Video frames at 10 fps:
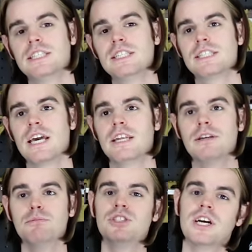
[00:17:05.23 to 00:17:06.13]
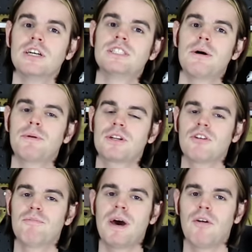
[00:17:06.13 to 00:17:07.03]
and T Stadium, Jared's Epic
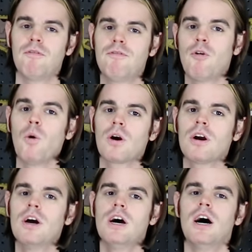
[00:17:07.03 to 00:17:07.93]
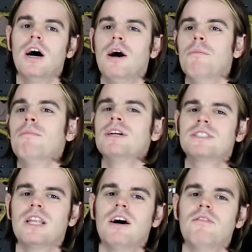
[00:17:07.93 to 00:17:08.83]
Nerf Battle four. Uh, much
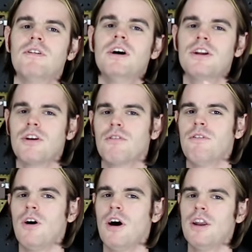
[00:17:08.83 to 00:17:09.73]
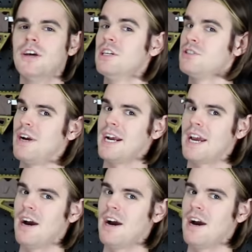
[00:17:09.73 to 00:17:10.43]
love, Nerf on, Drac